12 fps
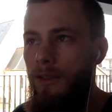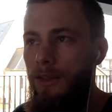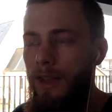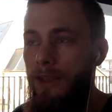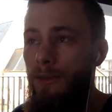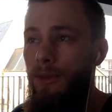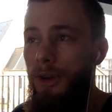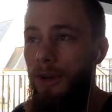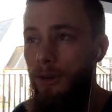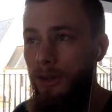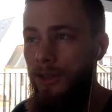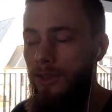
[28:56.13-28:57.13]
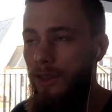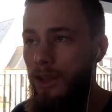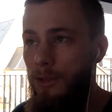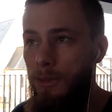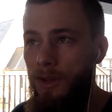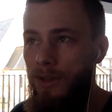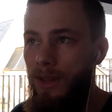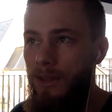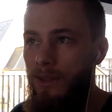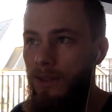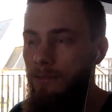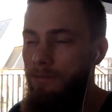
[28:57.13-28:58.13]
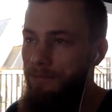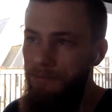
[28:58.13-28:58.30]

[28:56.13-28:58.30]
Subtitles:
at a very early stage, because that's